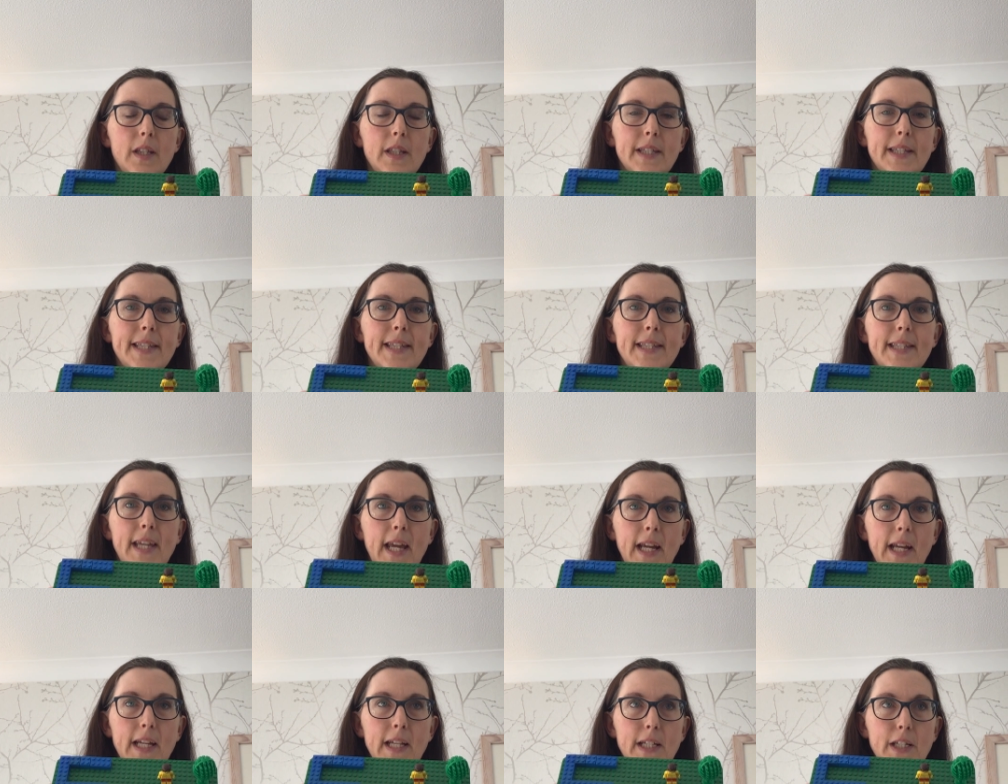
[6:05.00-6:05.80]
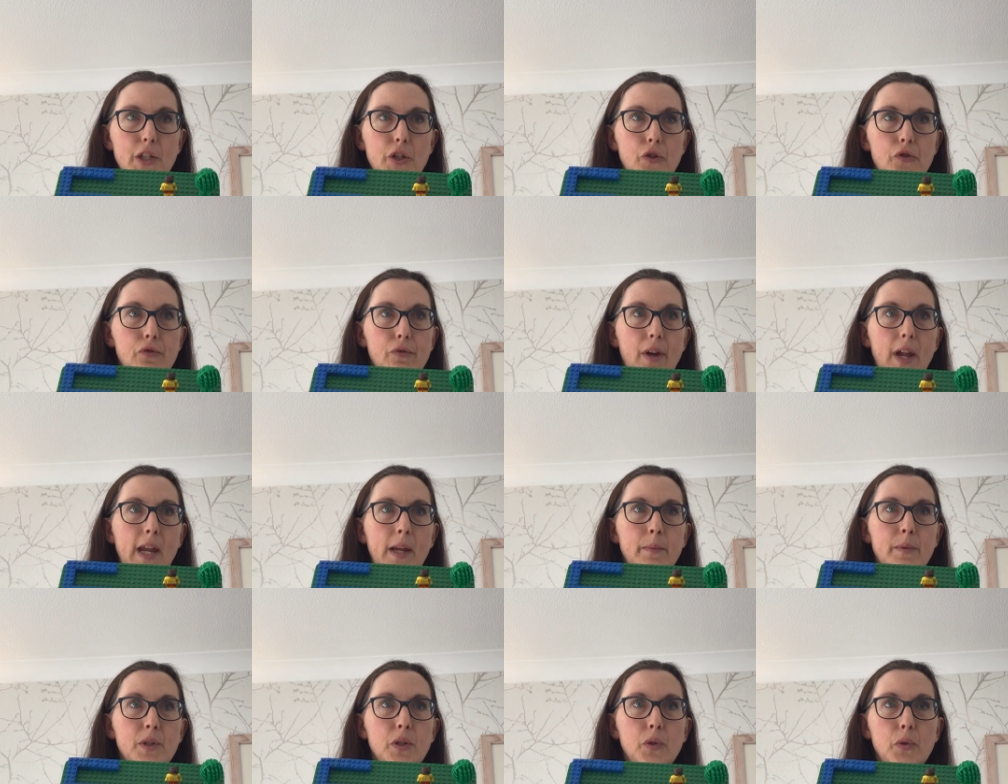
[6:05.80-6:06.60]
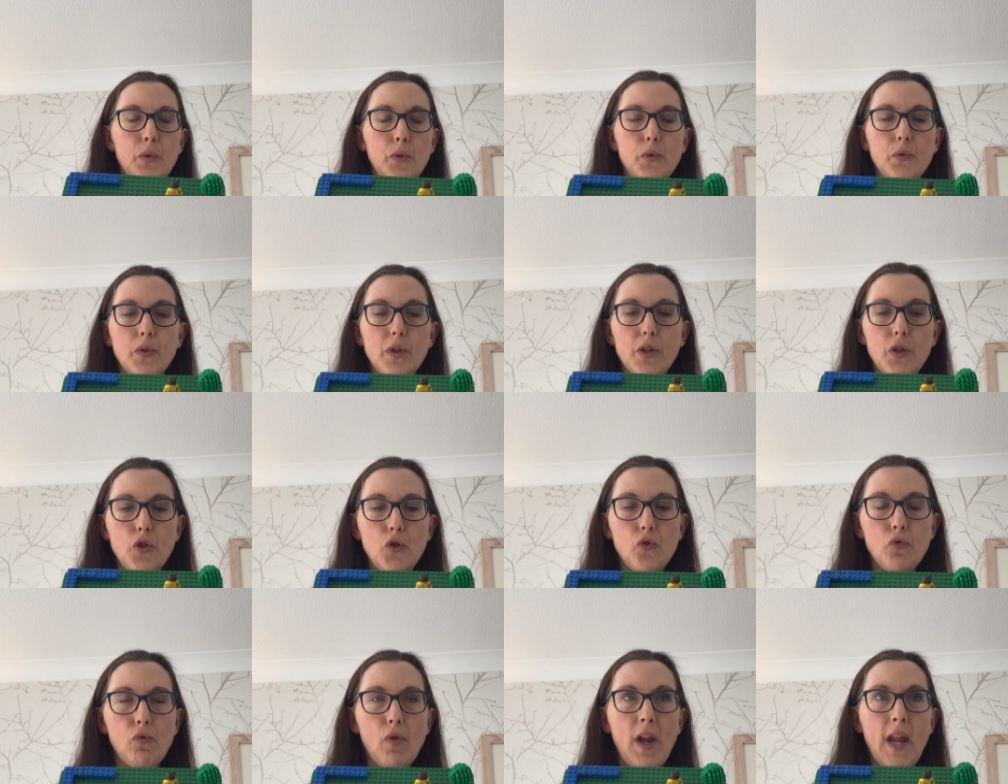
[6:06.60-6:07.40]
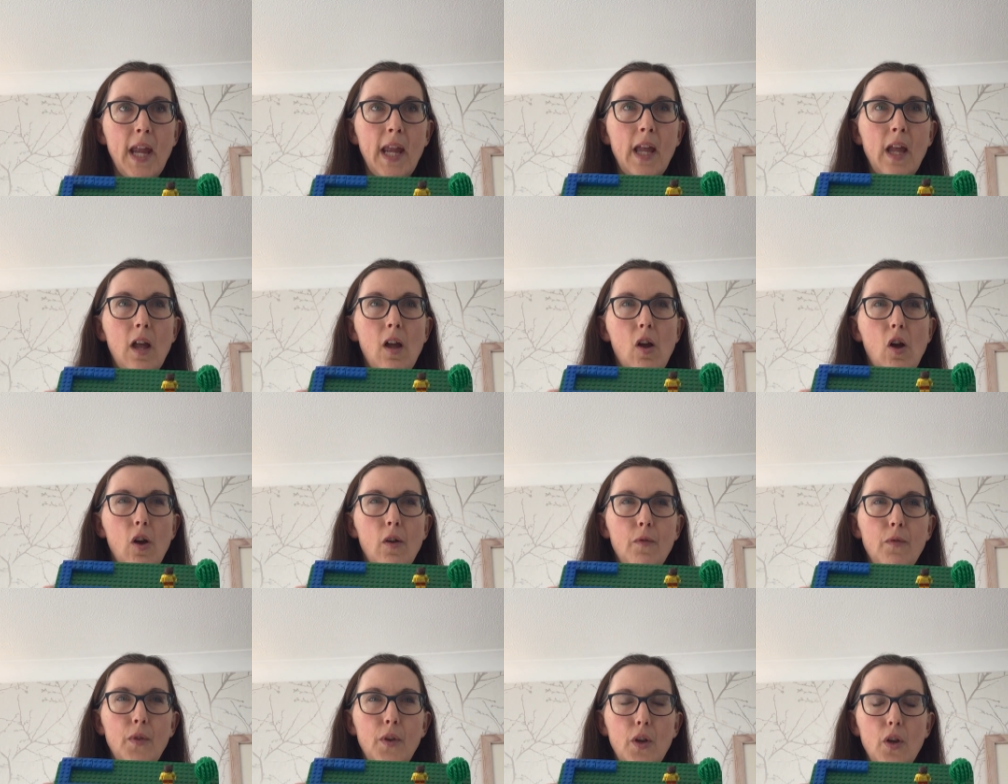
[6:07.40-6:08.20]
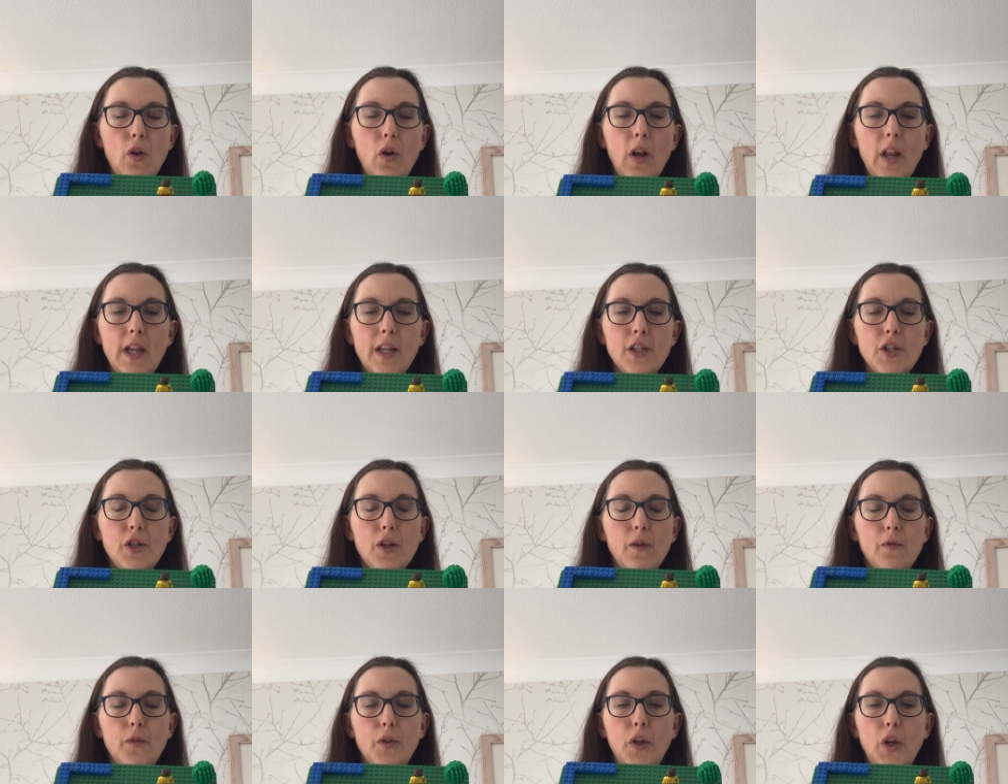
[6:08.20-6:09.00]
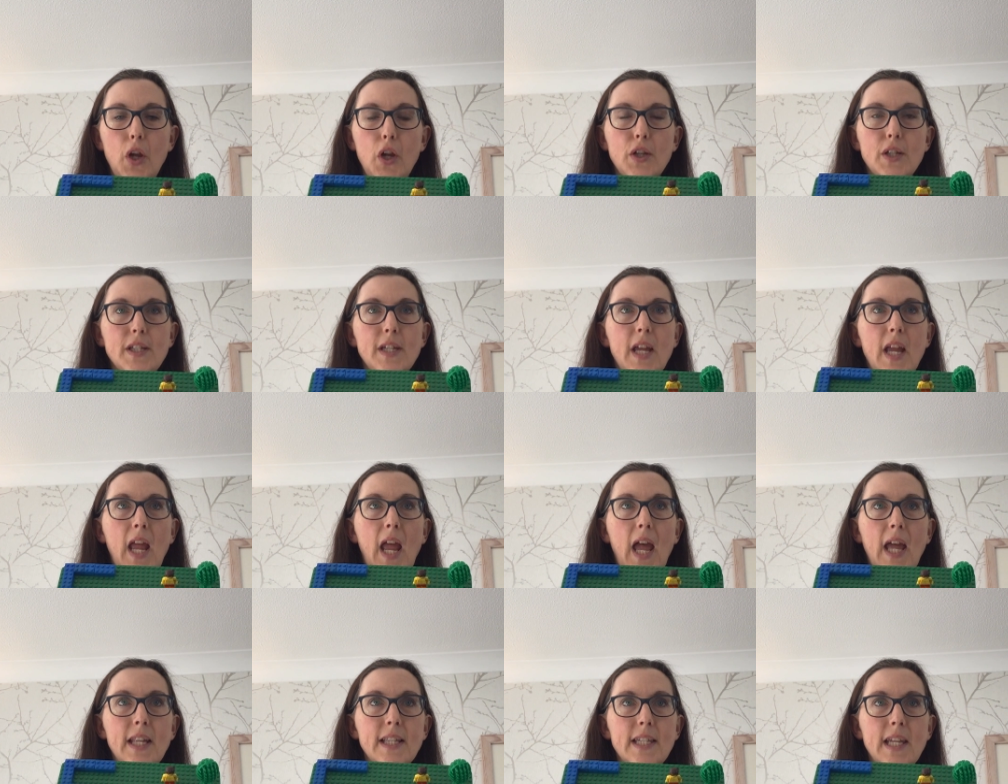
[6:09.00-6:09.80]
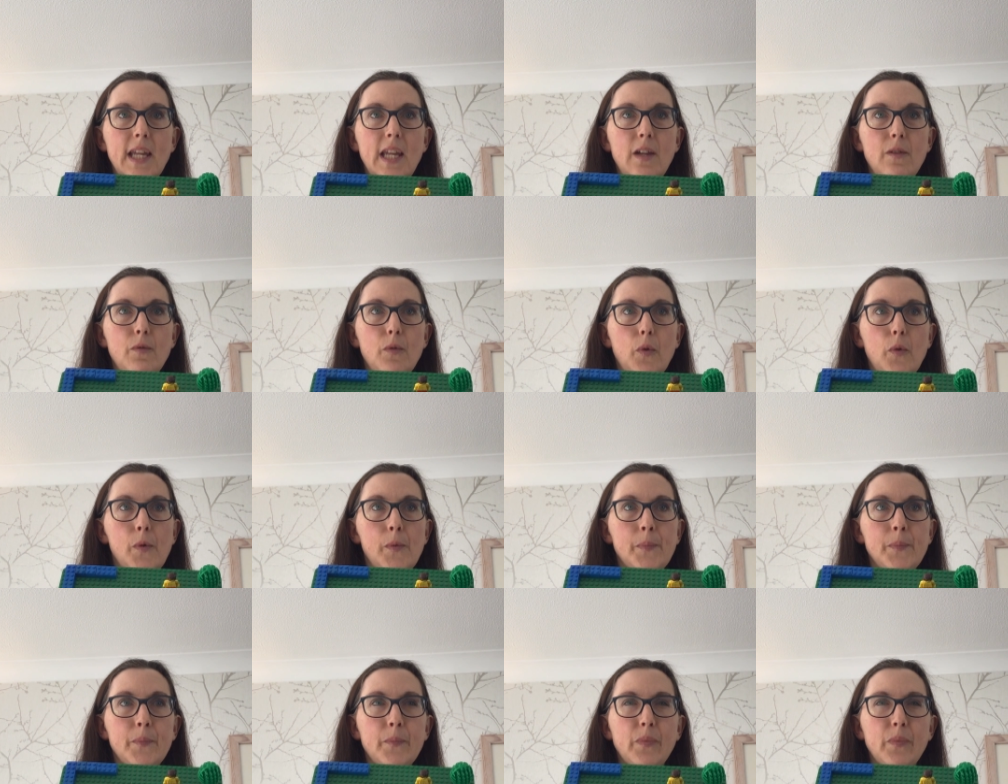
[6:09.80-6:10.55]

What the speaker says: The second tree was called the tree of the knowledge of good and evil.